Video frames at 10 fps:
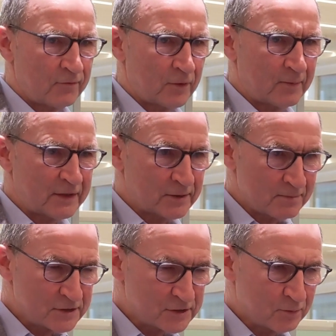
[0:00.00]
me to
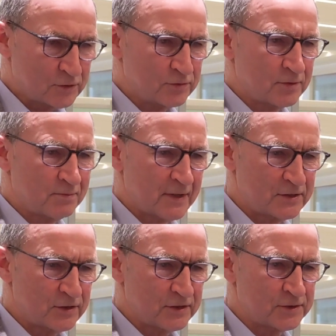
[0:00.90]
miss it, which was a
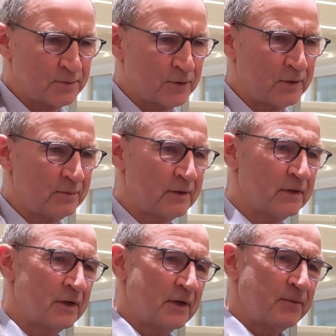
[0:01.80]
major
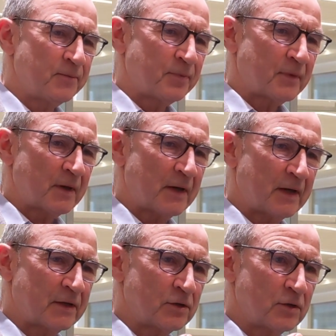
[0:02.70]
disappointment,
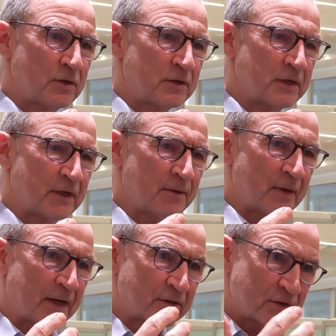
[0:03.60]
and
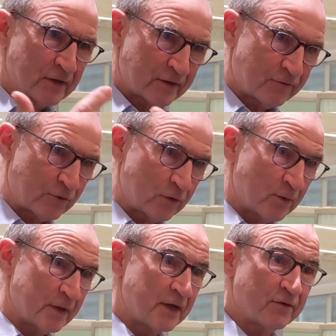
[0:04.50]
then the
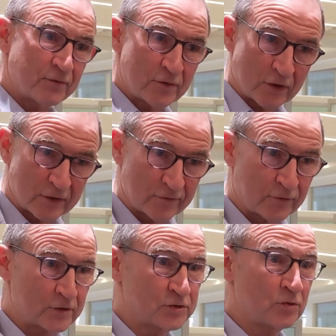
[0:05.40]
following year, Nottingham
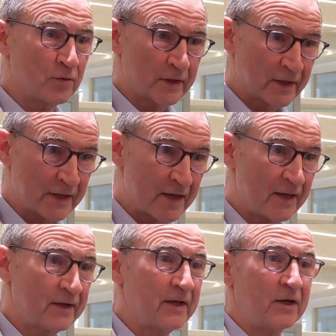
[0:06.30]
Forest going
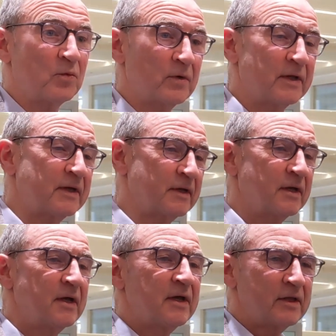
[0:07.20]
again and winning it,
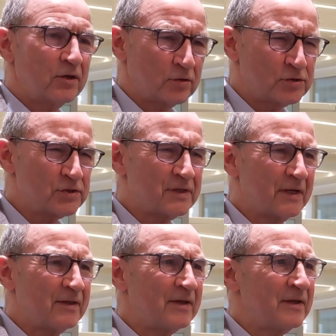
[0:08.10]
just
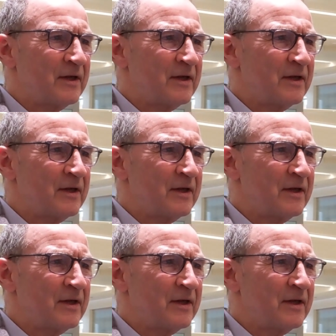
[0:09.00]
the